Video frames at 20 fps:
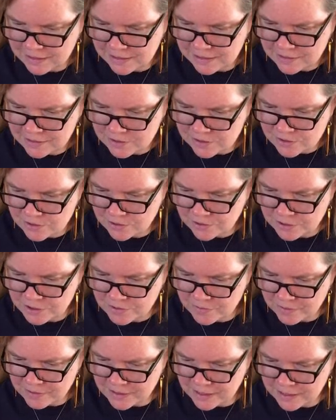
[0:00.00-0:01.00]
The snow
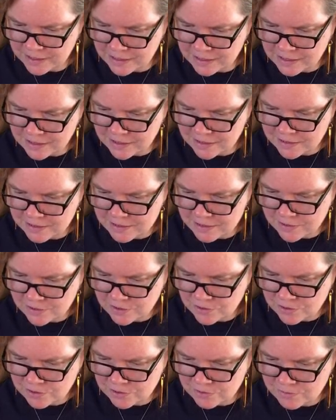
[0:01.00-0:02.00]
you are getting is
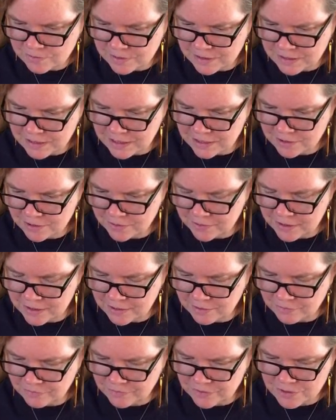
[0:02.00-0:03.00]
due here in
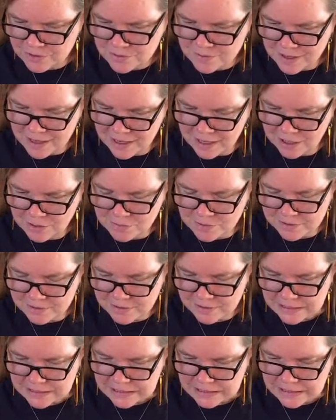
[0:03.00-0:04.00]
a few
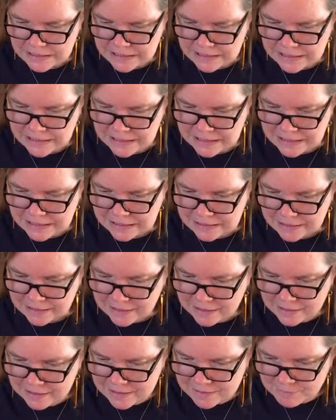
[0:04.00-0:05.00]
hours. Eee.
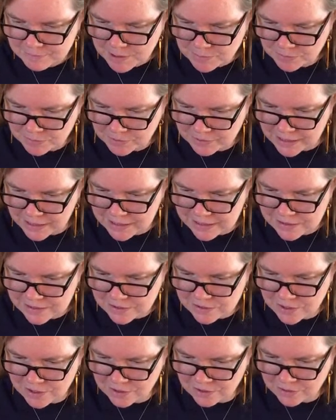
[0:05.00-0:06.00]
People are getting
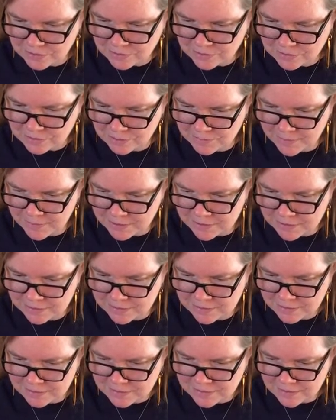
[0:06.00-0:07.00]
snow. Oh my
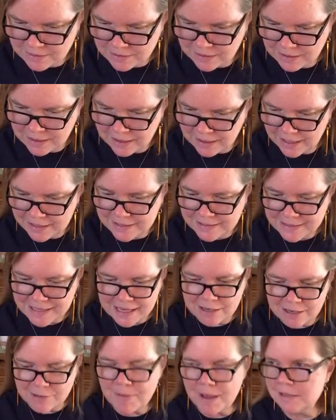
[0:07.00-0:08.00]
goodness. I just
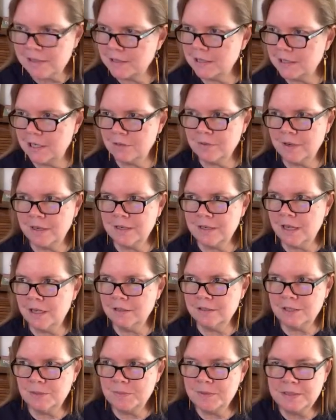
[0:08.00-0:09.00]
can't imagine that right now.
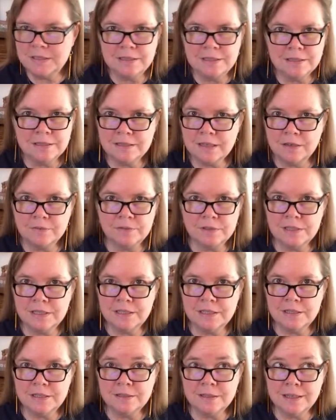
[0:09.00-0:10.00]
It's been in the
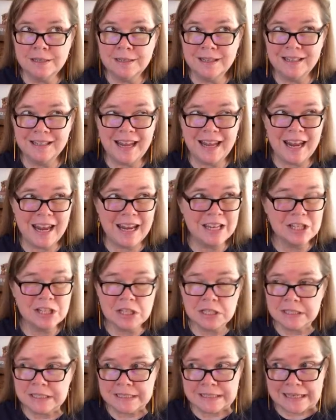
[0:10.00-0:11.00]
70s and
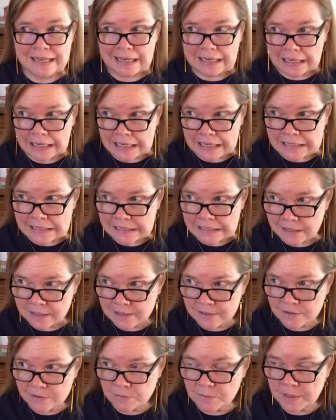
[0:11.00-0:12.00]
occasionally to 80
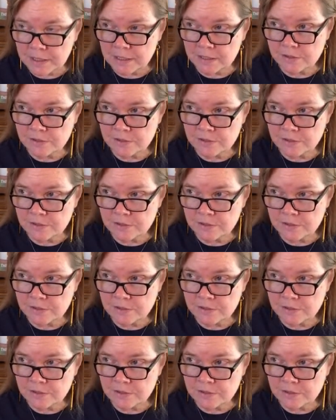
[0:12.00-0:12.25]
this week.